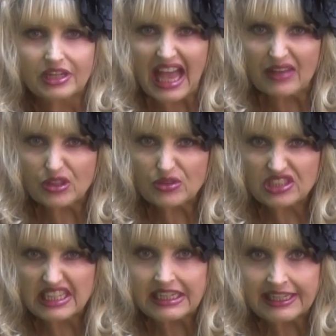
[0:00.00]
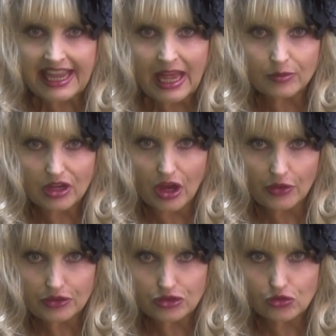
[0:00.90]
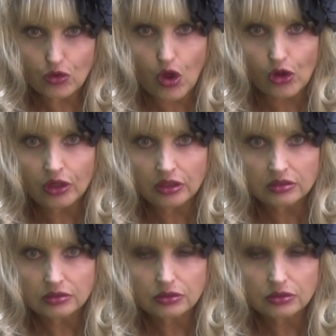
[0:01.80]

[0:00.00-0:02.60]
But have you seen Count Arthur Strong?